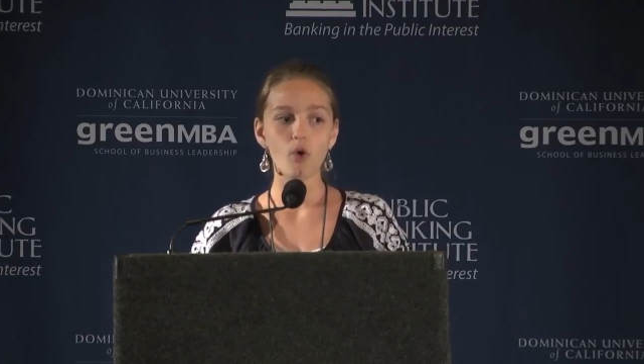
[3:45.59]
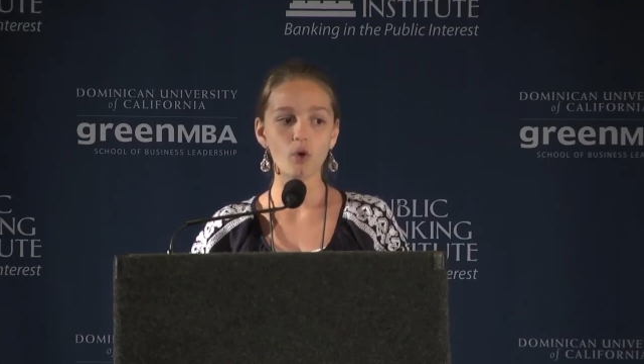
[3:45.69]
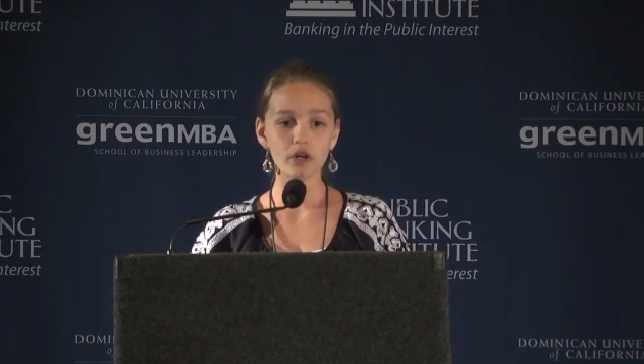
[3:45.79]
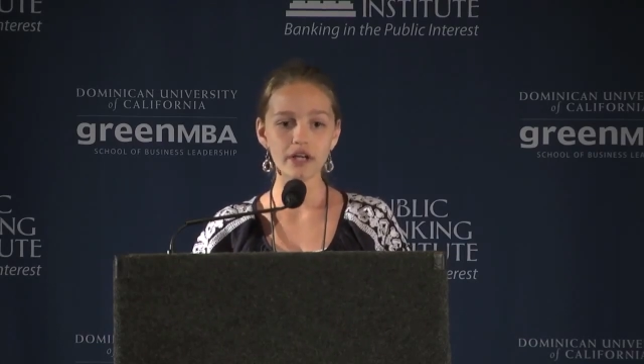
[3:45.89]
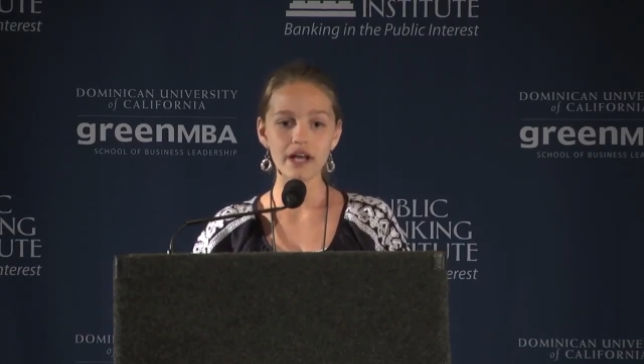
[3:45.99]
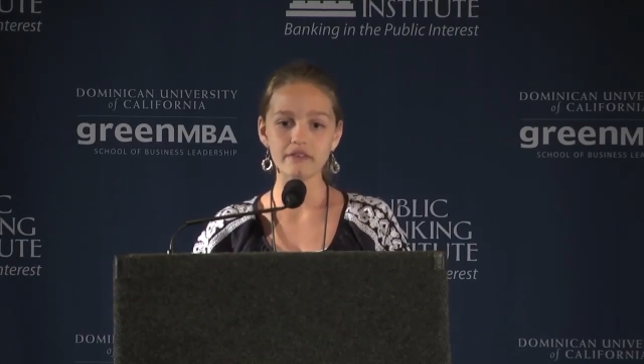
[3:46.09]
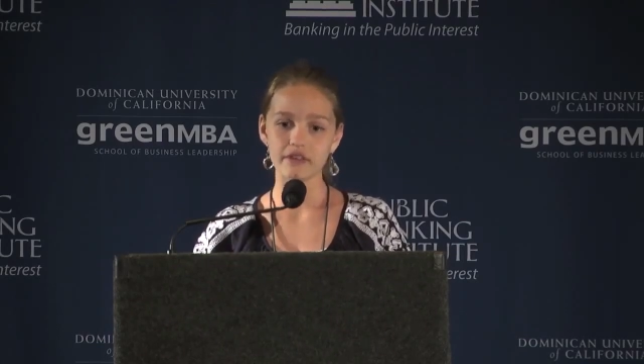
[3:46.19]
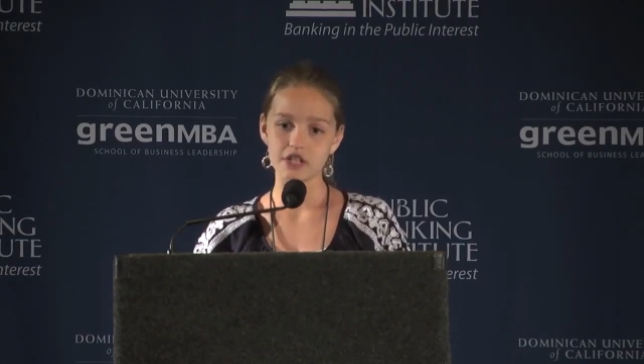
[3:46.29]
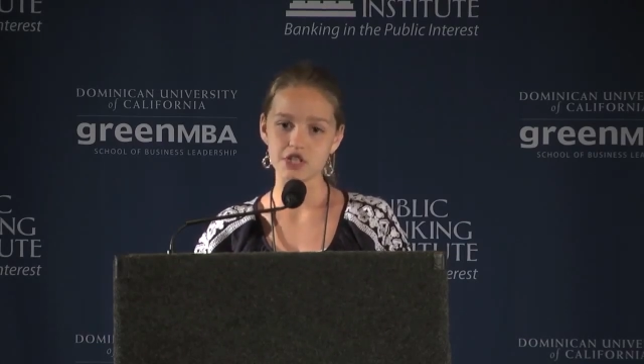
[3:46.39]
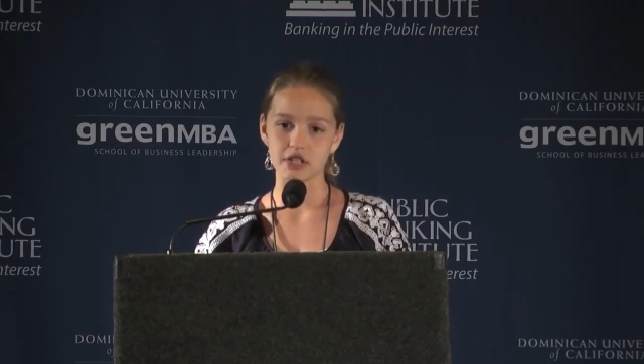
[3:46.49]

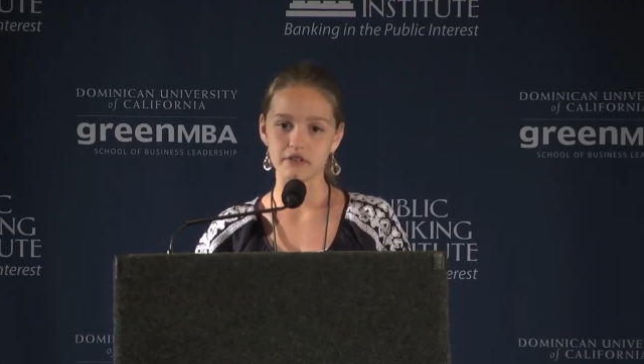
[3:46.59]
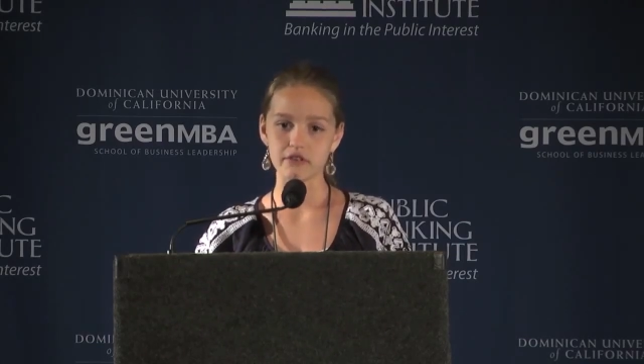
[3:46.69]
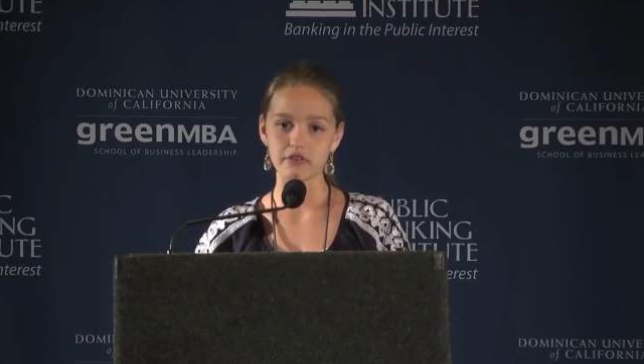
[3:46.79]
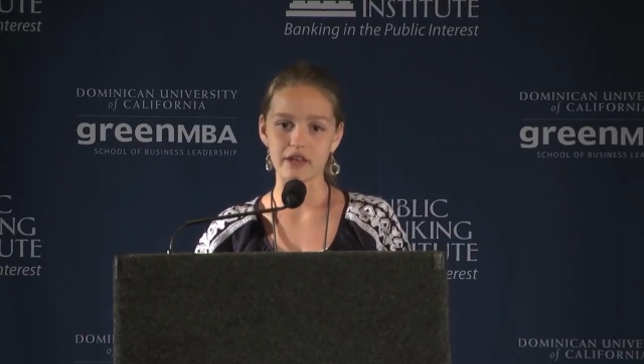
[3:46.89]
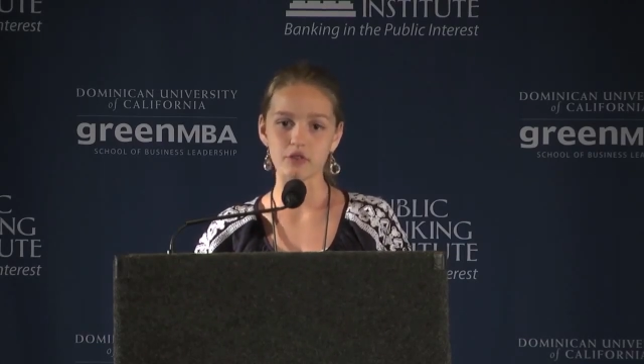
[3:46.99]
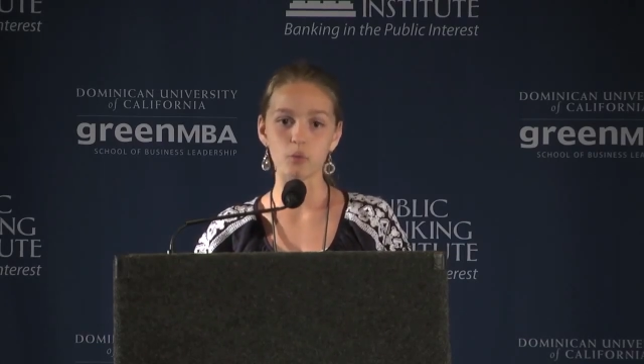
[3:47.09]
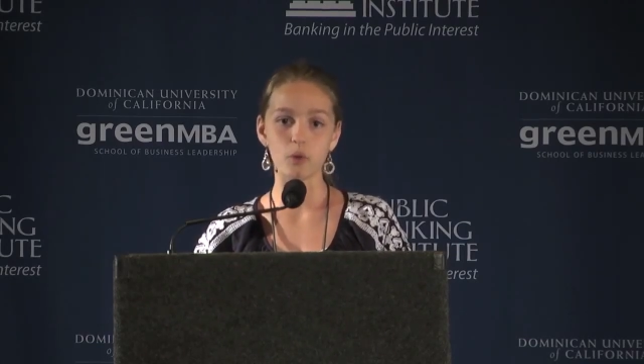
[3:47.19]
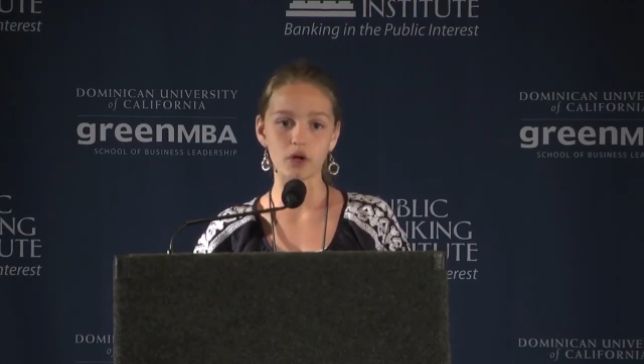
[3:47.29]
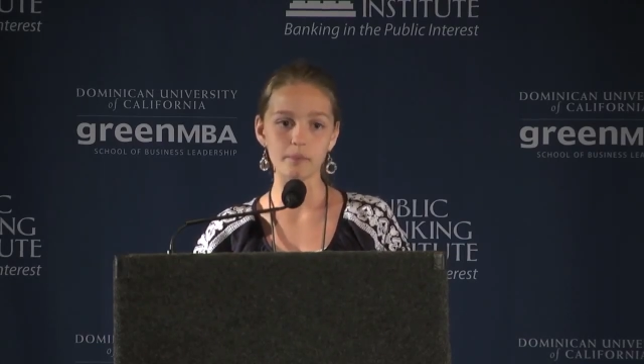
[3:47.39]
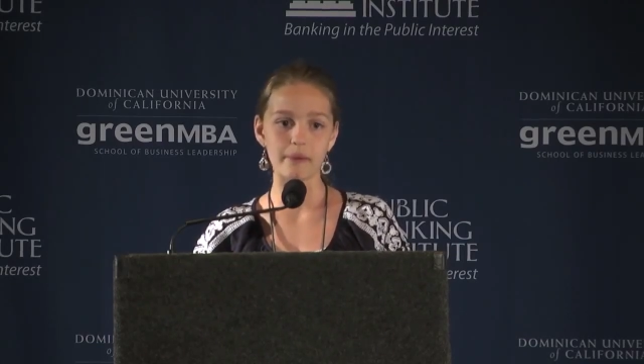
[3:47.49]
Organizations like the
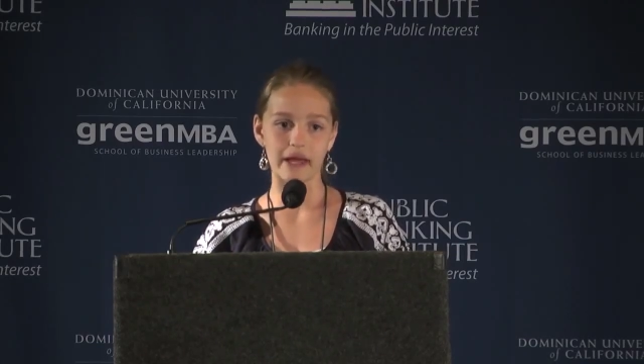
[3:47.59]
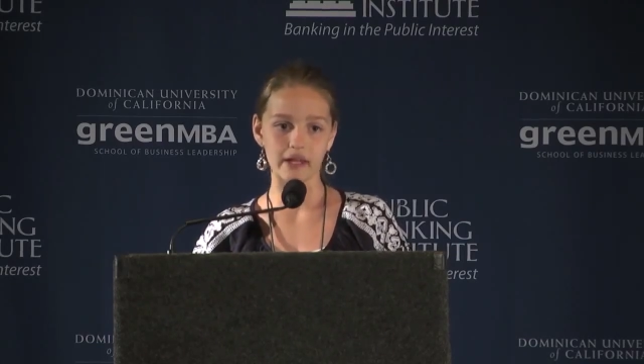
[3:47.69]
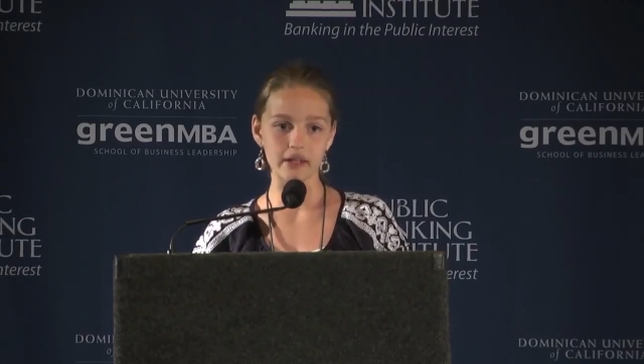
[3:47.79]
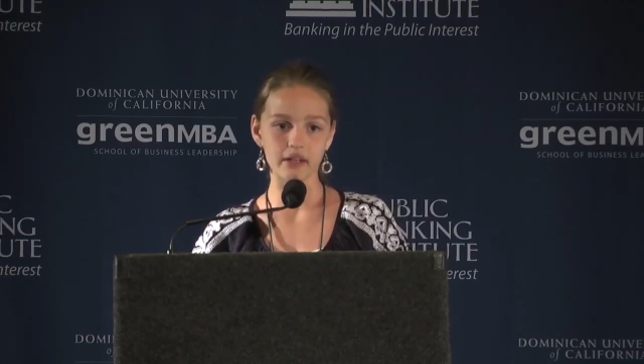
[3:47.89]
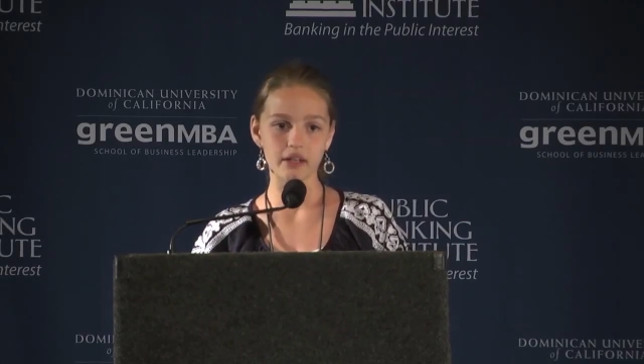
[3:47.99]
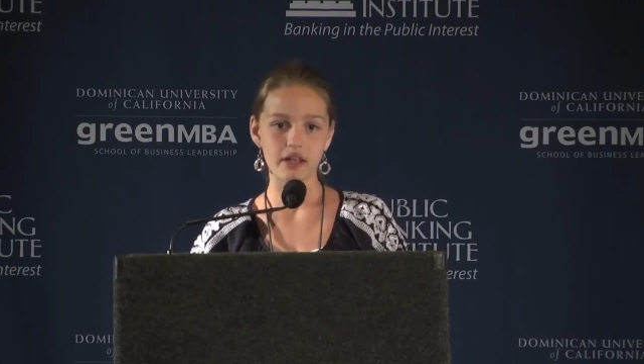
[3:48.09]
World Bank,